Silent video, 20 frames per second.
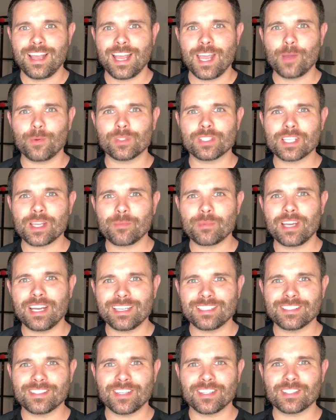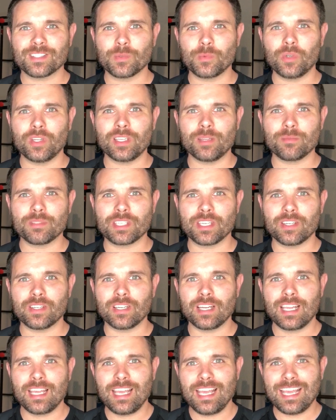Hey, what's up guys? Dustin Williams
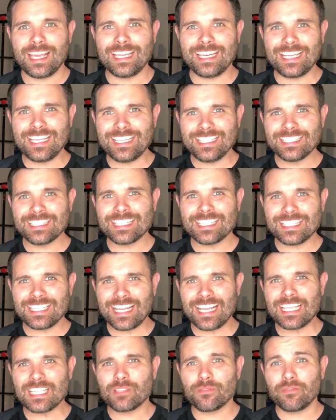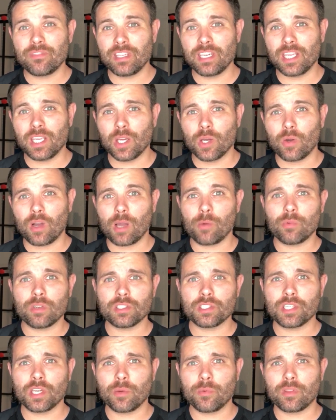here. And in today's video, I
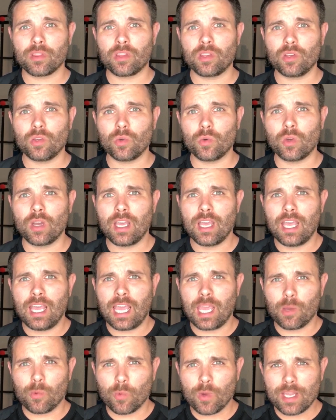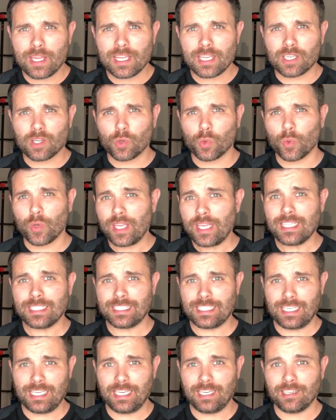wanna share with you a way that
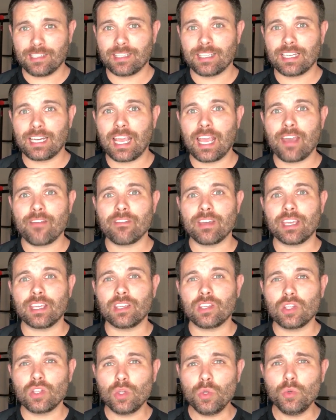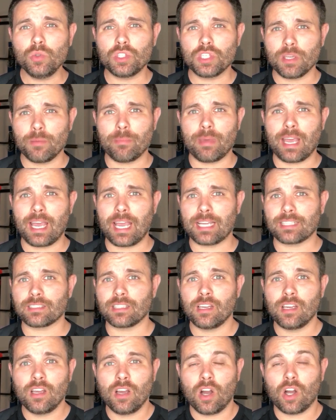creatine can have a huge impact
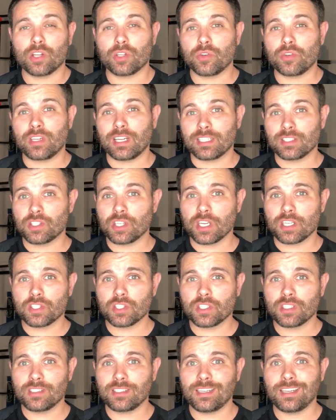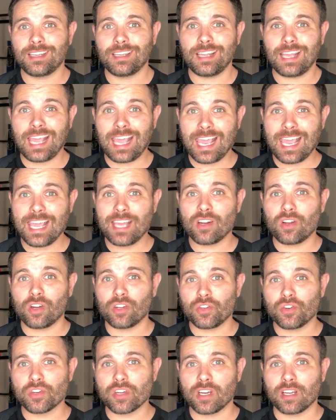on your digestion and
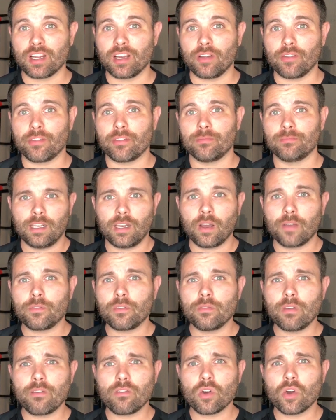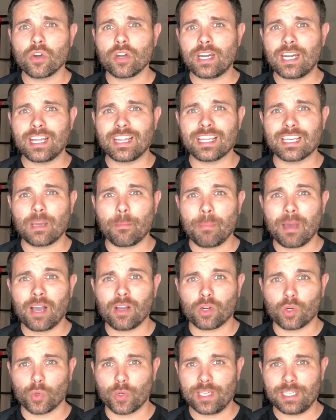on your gut health. Now, if you've ever heard anything
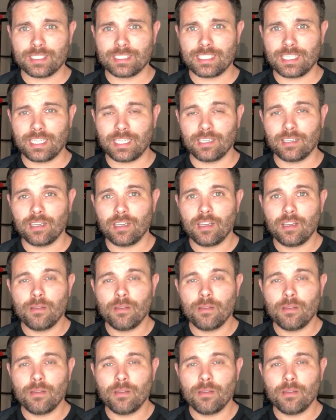about creatine,